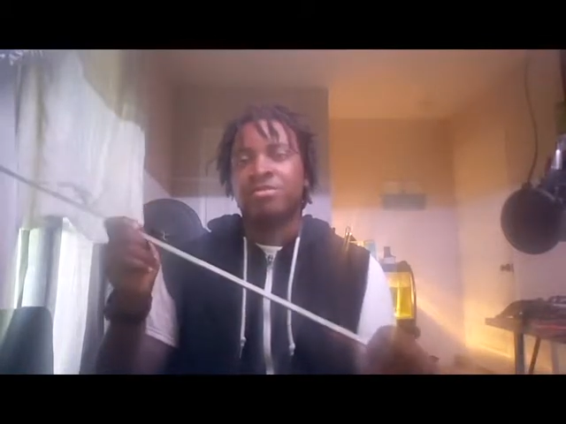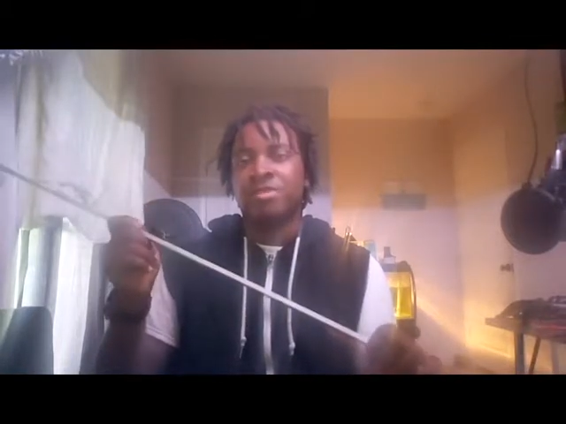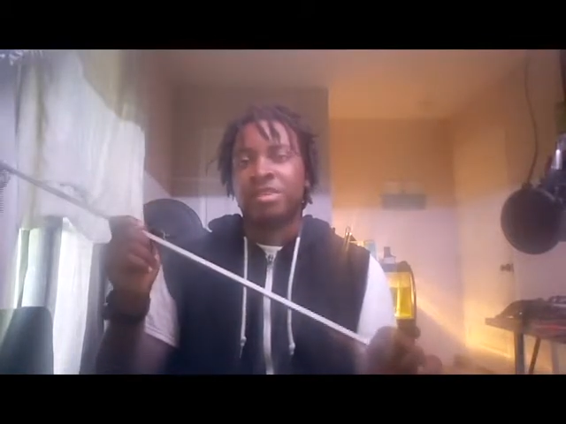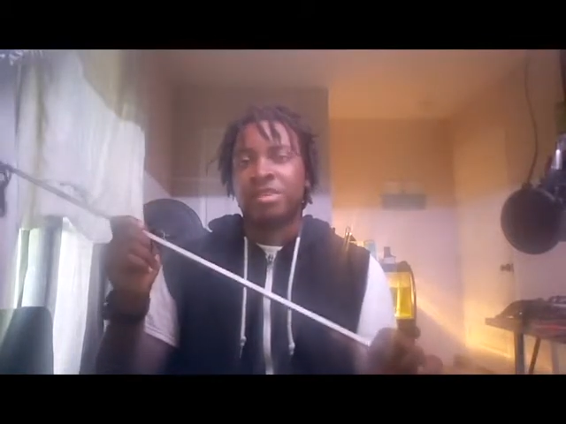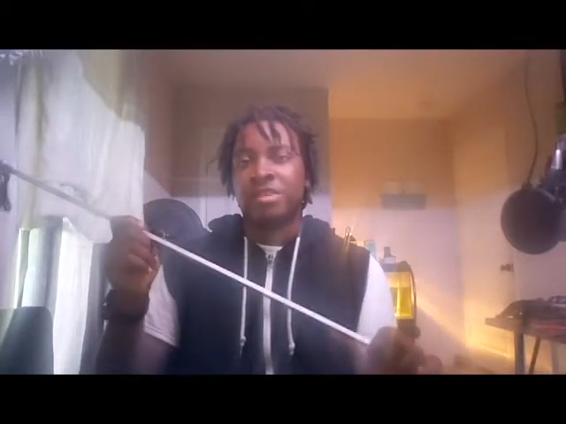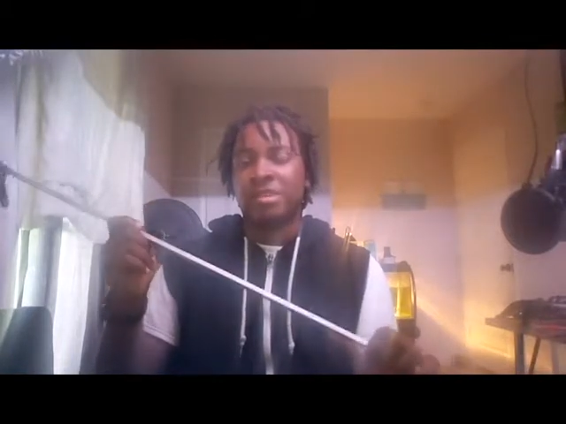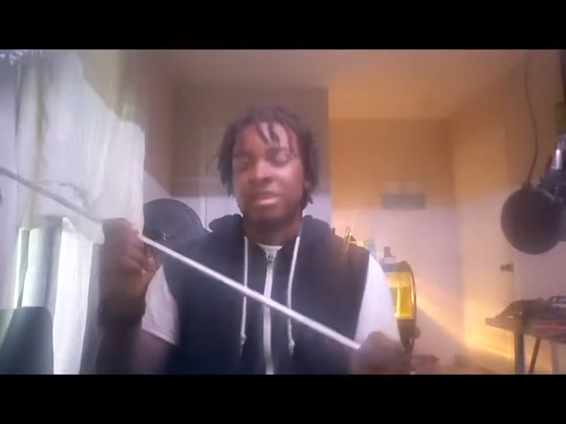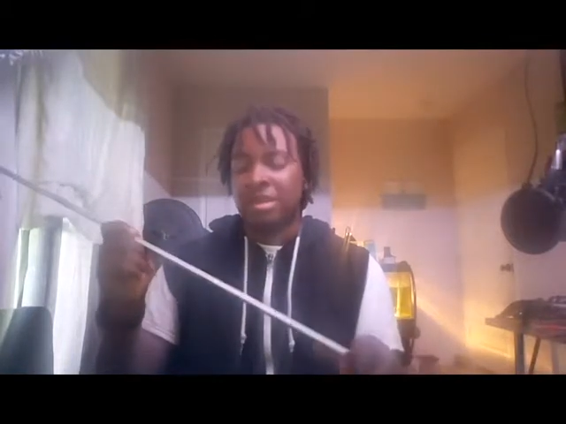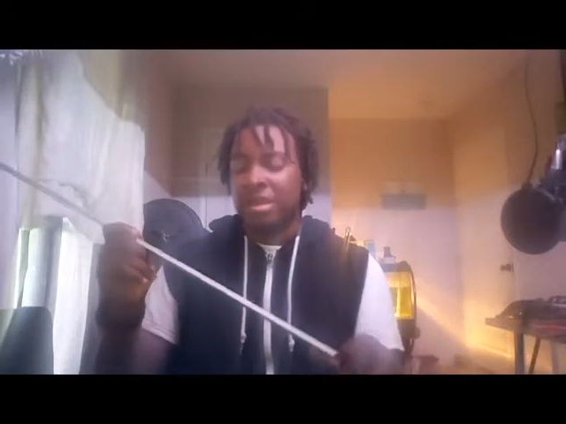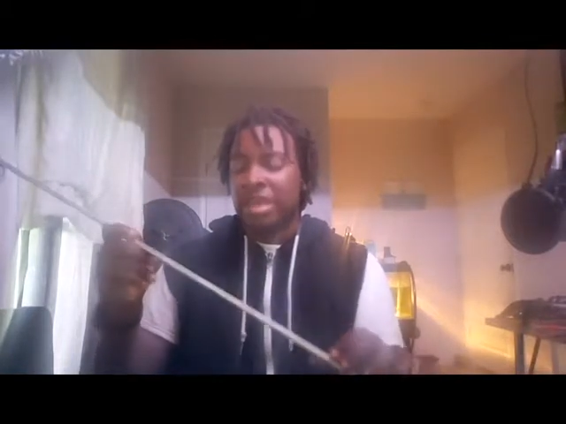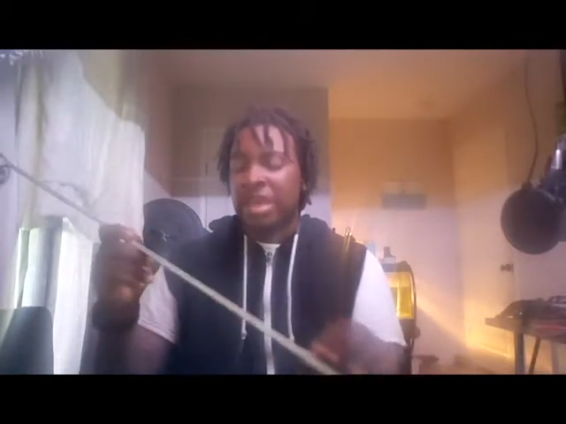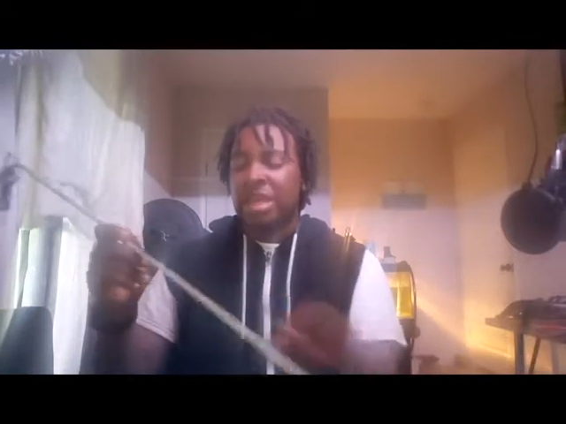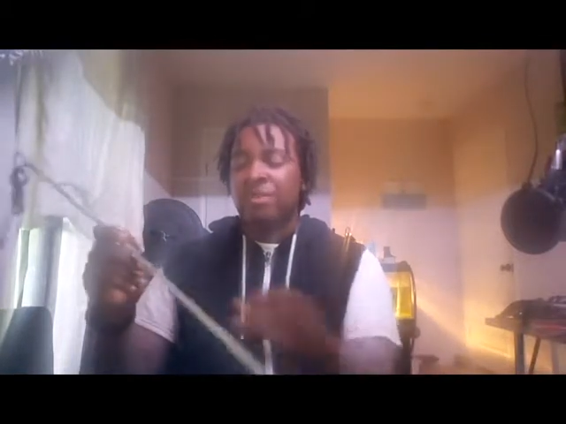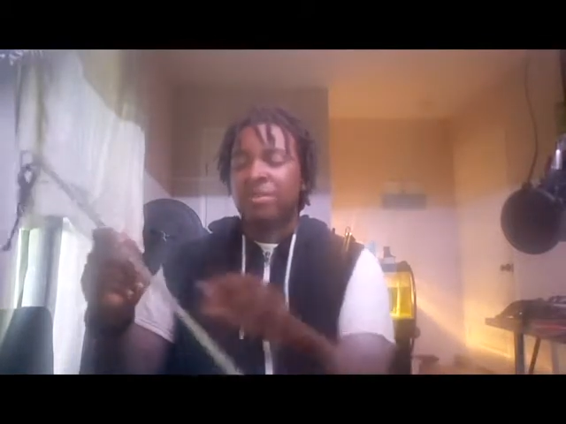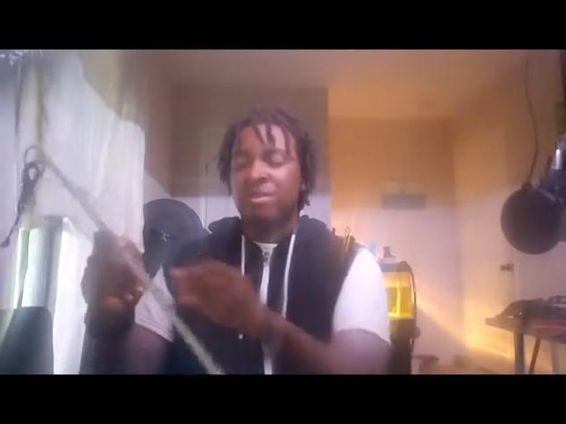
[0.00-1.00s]
Like
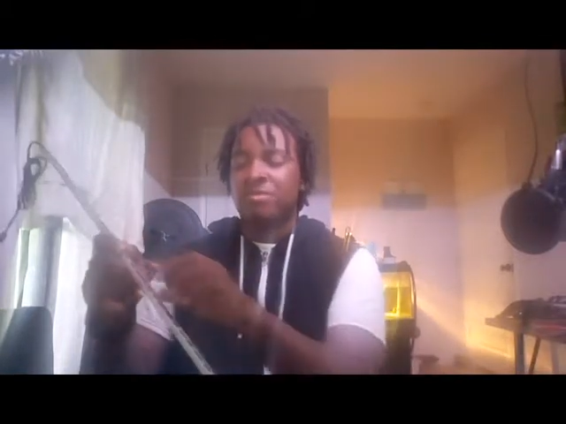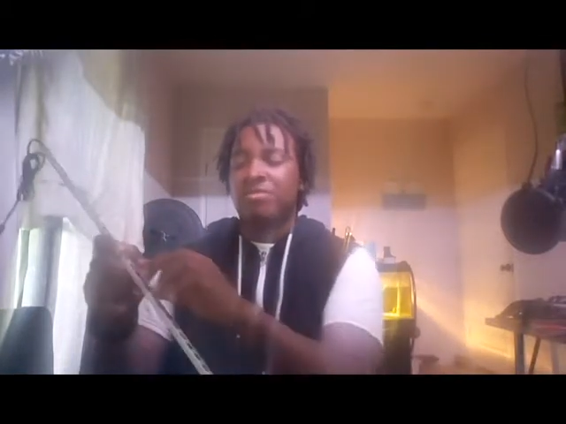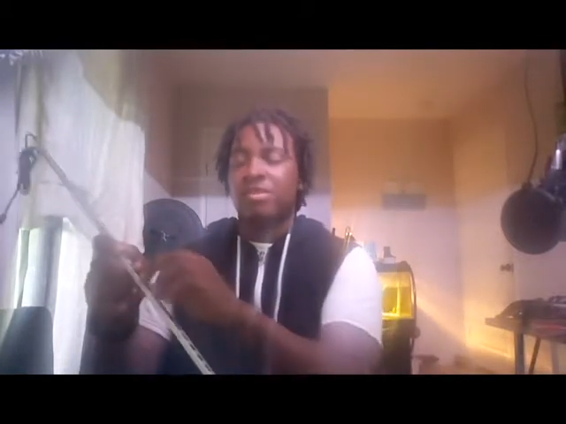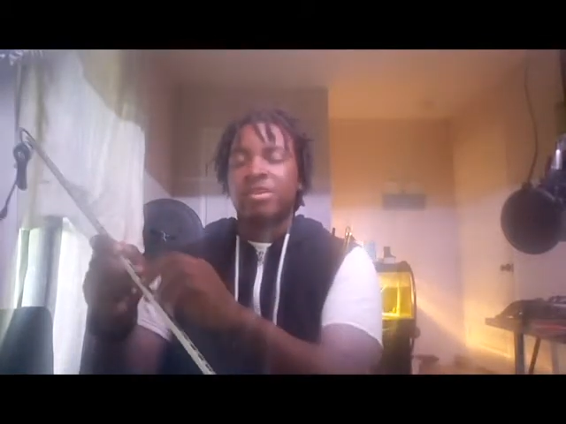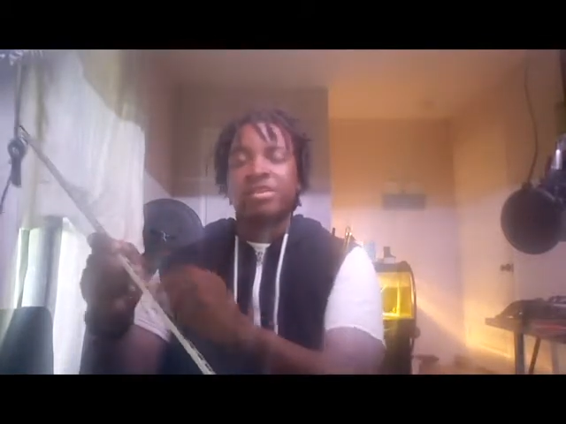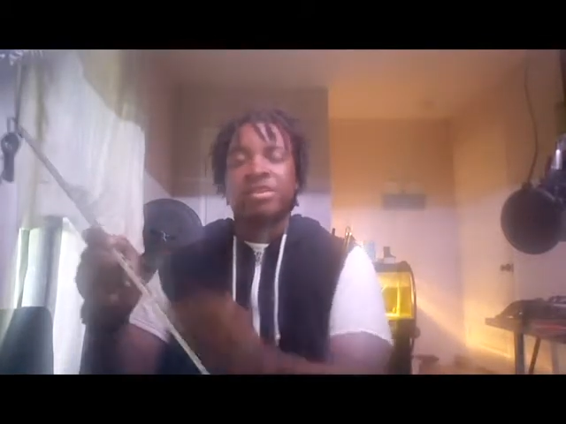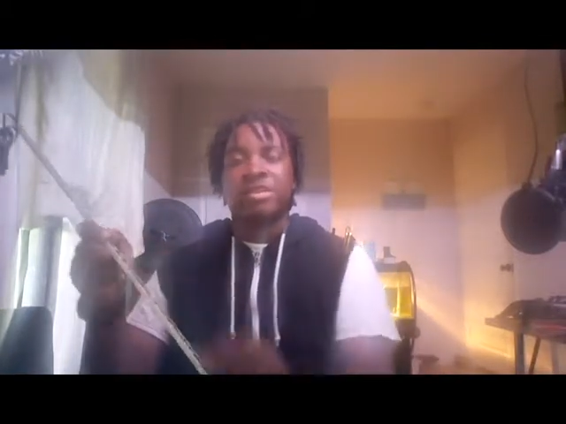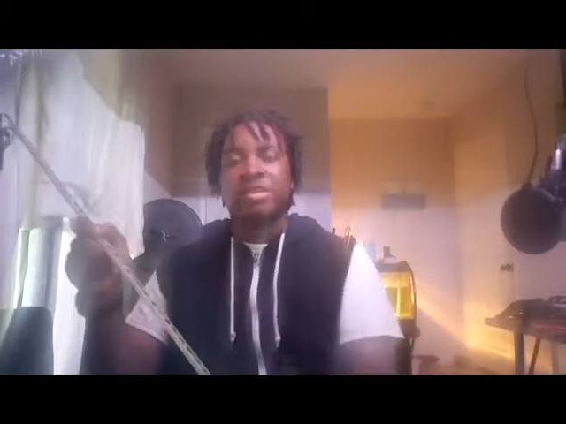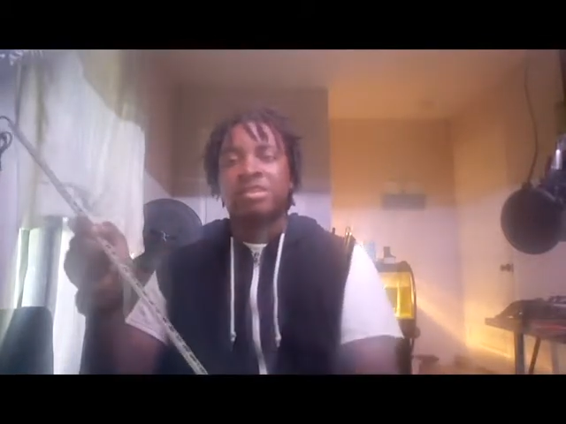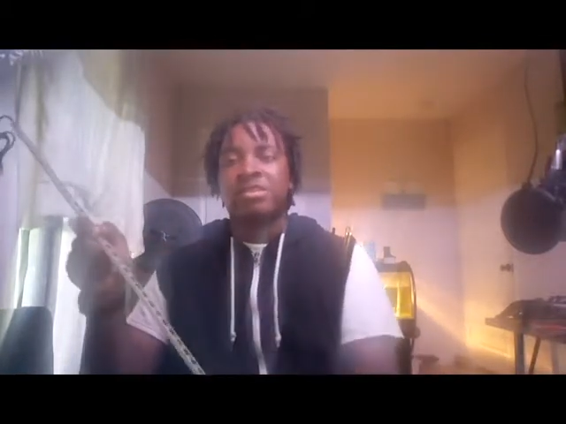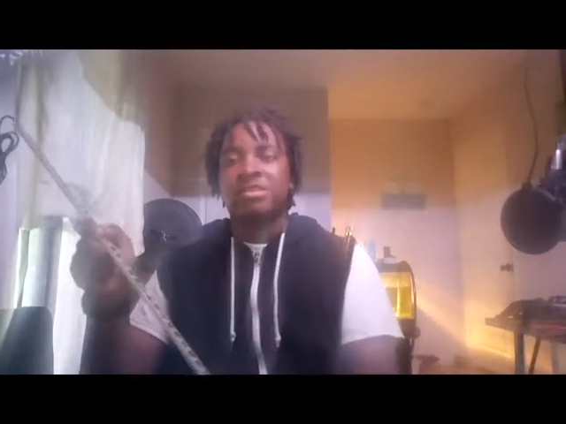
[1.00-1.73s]
even if water gets